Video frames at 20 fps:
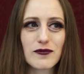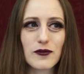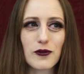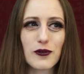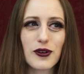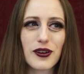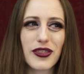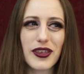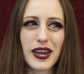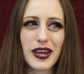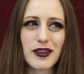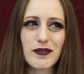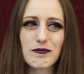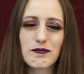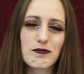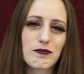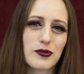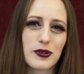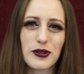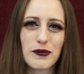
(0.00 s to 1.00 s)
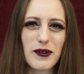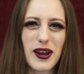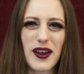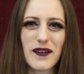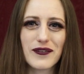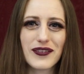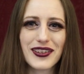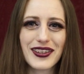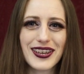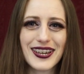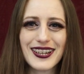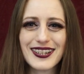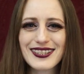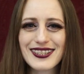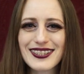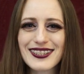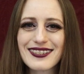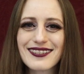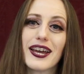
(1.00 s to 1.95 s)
or like pre-Raphaelites.